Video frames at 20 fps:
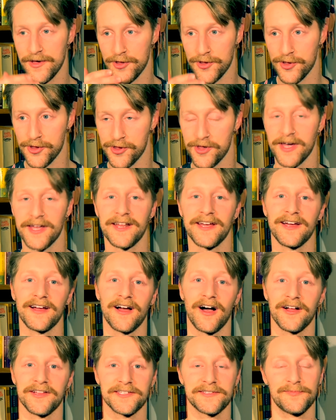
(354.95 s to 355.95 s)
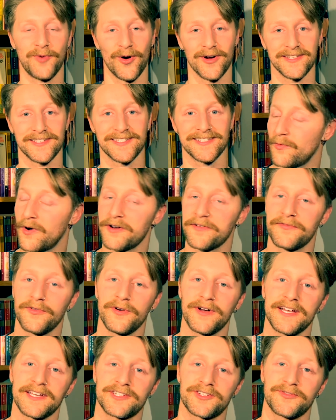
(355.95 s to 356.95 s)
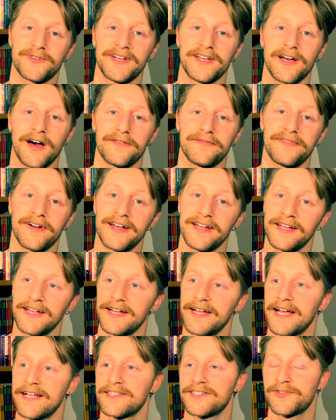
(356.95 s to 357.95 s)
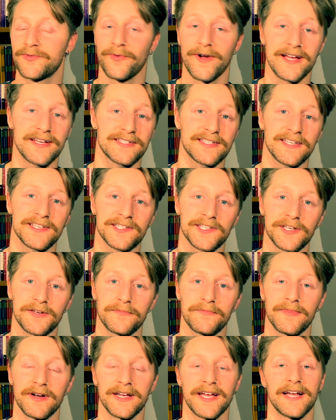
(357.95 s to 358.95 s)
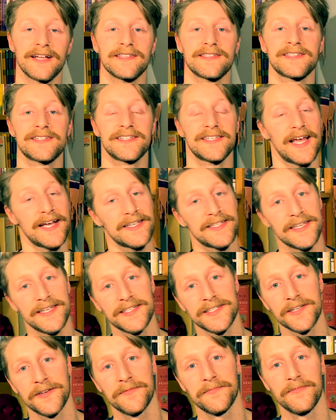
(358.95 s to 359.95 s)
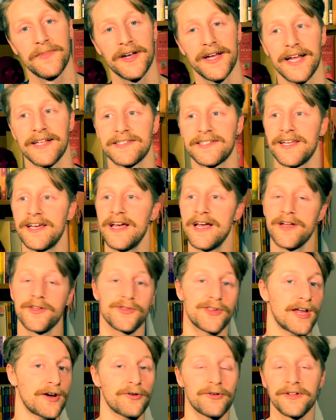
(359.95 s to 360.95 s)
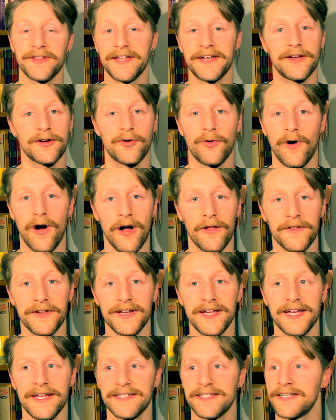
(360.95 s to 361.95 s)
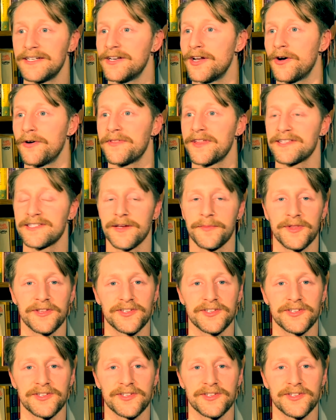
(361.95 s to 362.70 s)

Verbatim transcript: shitting on sports. Wonderful history on fighting against racism, against sexism, against general inequality, didn't know that some of the